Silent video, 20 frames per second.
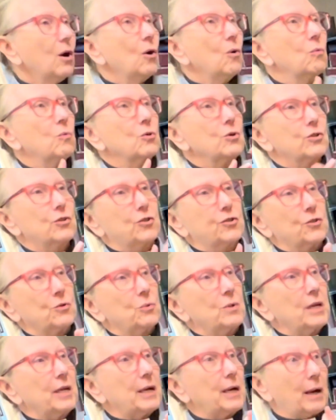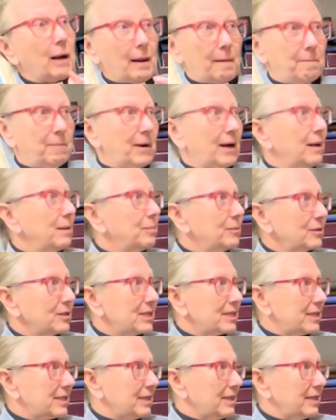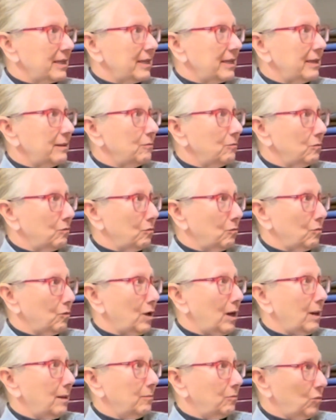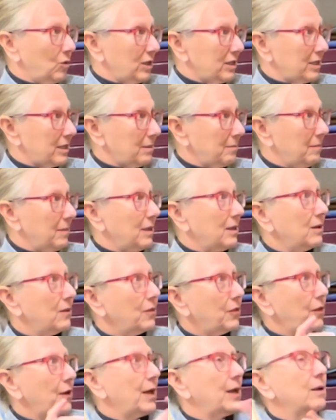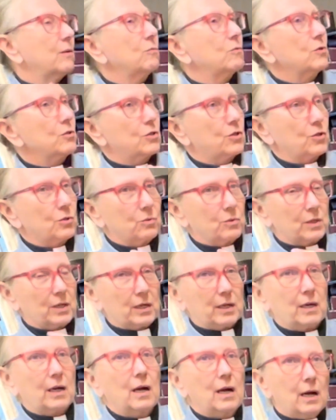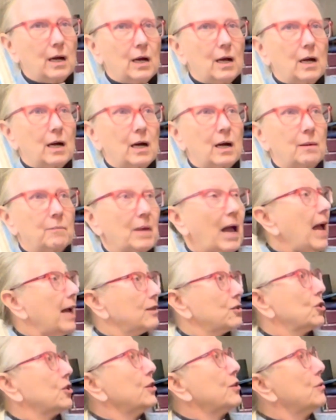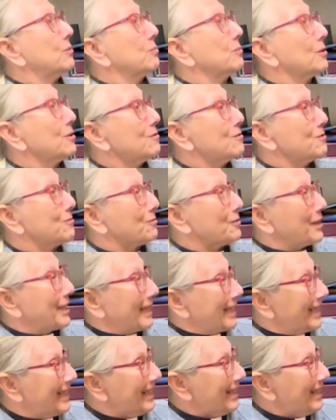We're doing a Bible study um, once a month, and we're doing um, actually the Rosary